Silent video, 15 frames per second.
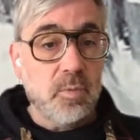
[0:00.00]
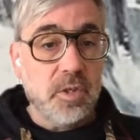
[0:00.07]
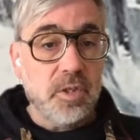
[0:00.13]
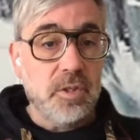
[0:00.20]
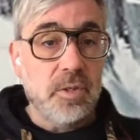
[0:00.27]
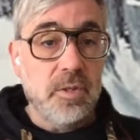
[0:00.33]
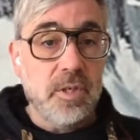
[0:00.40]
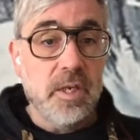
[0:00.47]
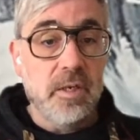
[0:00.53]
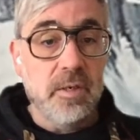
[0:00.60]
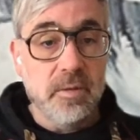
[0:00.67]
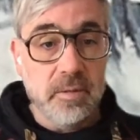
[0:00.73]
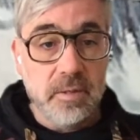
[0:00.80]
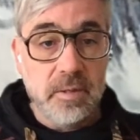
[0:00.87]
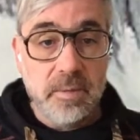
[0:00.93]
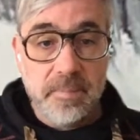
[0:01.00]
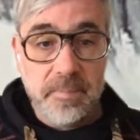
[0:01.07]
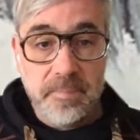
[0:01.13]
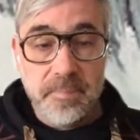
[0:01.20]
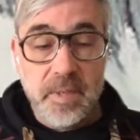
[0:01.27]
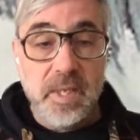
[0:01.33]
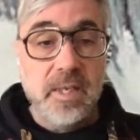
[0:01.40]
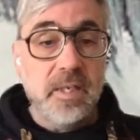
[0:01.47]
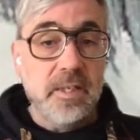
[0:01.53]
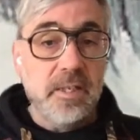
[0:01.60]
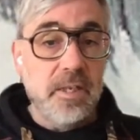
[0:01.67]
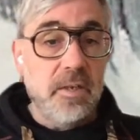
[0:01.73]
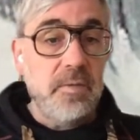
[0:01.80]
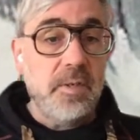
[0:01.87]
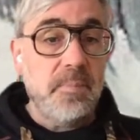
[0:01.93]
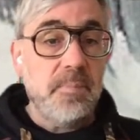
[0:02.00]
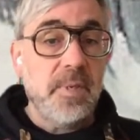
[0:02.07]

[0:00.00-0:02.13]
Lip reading: The only people that survived are in this